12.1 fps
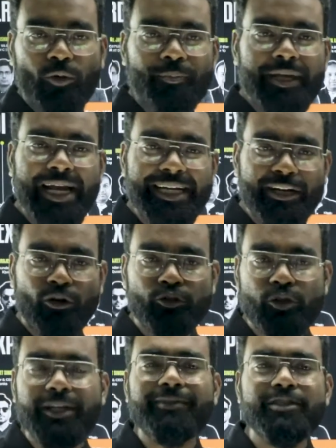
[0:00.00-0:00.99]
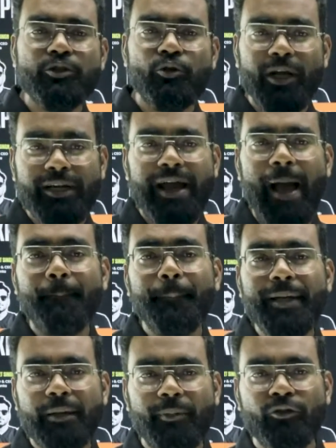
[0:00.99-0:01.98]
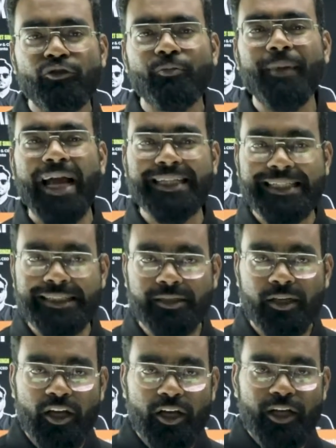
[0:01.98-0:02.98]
topic and it also gives you an ample amount of practice.